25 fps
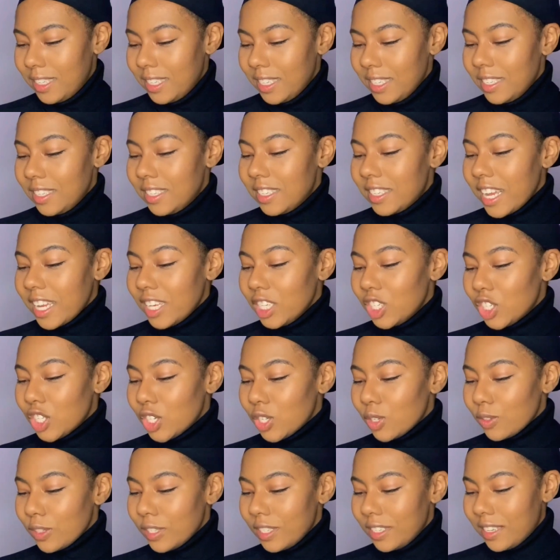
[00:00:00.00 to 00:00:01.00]

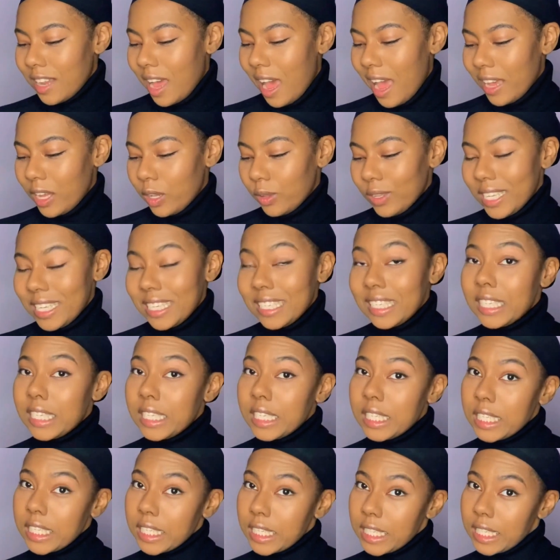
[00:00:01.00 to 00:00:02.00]
sensational style in
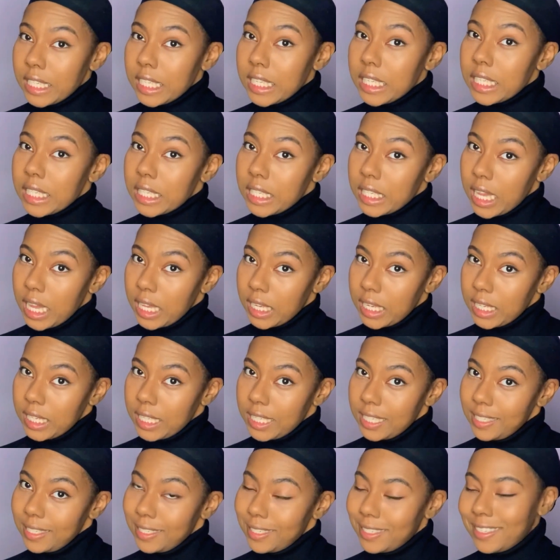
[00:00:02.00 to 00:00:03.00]
60
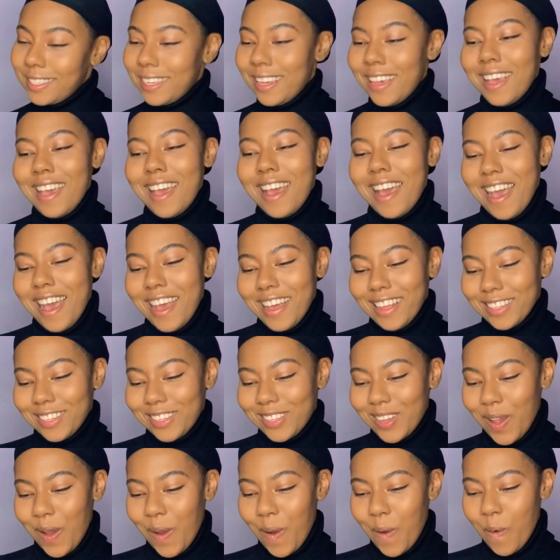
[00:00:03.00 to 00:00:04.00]
seconds.
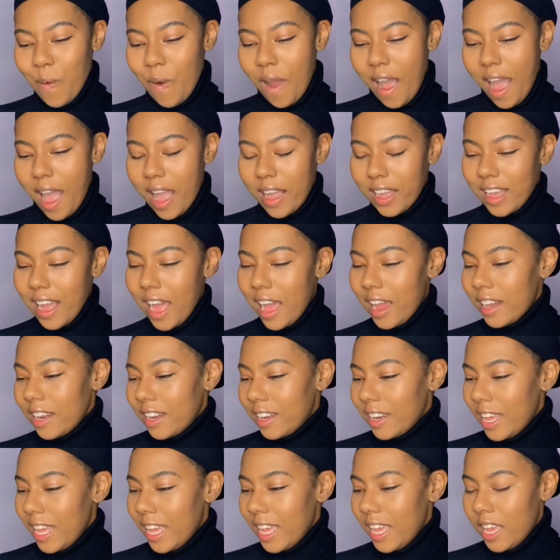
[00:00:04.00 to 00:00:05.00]
So I got it
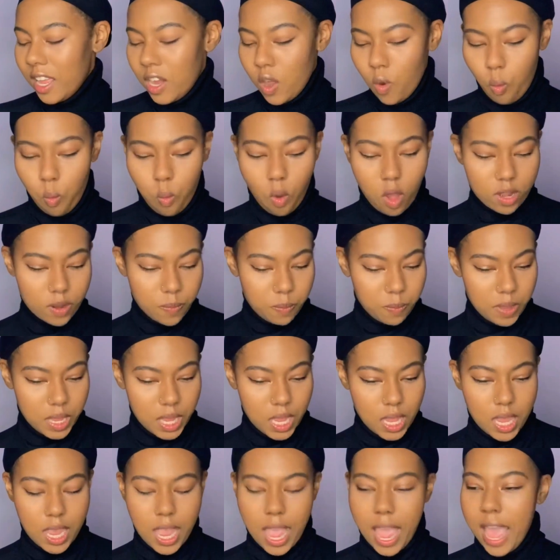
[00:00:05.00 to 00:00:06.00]
in
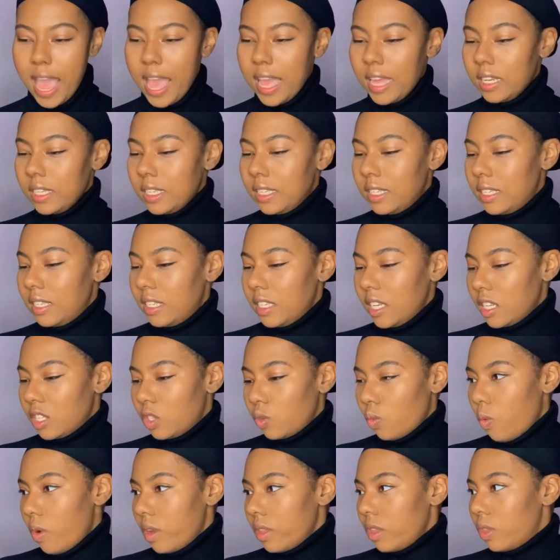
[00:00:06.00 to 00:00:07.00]
1B and
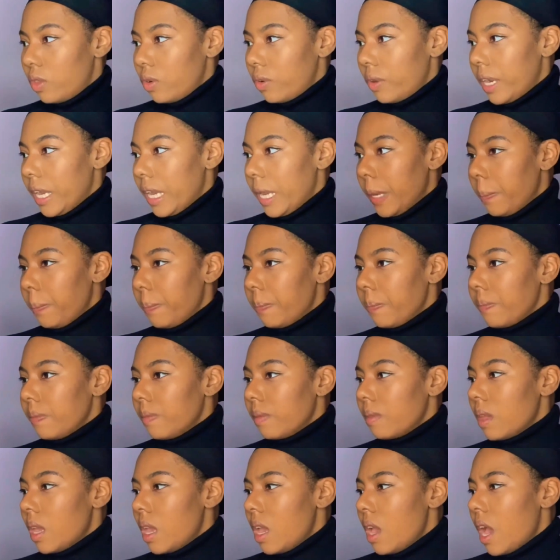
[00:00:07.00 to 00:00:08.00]
613.
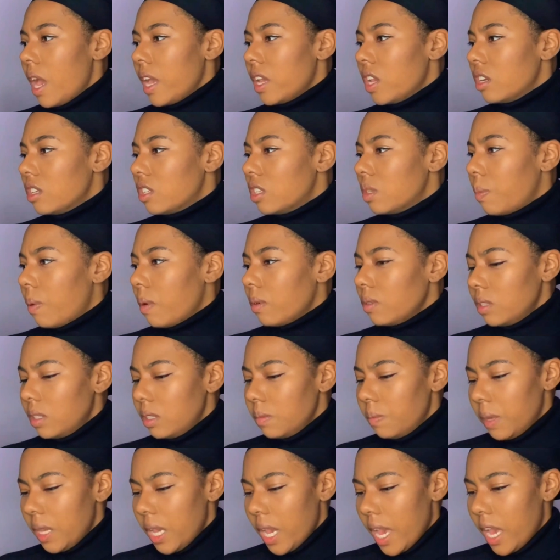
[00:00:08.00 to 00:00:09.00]
And you're supposed to
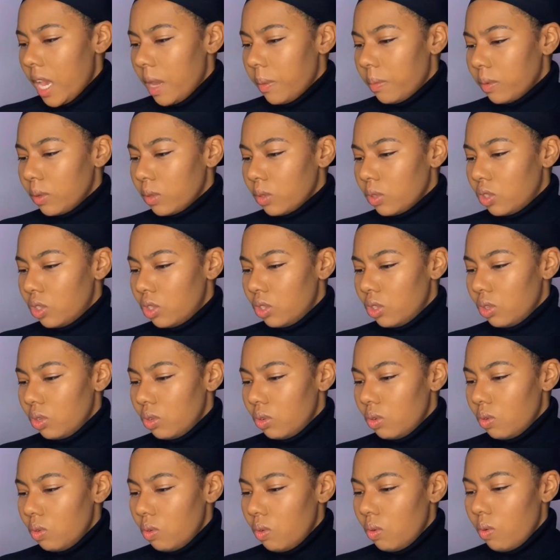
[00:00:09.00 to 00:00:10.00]
be able
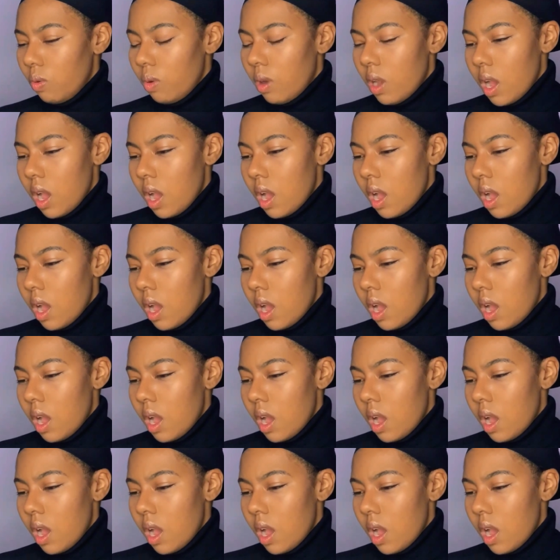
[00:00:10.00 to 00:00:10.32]
to